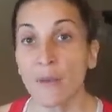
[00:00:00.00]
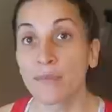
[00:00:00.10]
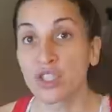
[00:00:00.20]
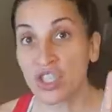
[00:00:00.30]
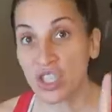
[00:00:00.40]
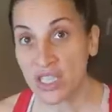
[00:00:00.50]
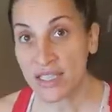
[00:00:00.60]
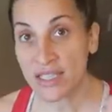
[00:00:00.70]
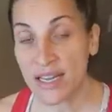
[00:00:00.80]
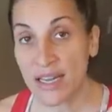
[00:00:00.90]
but she
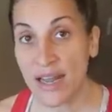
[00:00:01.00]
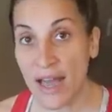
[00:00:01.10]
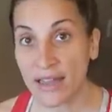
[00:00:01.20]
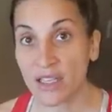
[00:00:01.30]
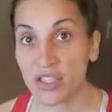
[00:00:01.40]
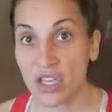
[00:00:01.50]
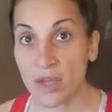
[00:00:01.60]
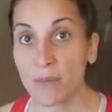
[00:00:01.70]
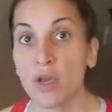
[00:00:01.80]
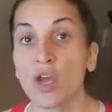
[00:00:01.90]
stayed at the
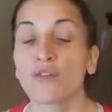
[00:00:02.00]
gym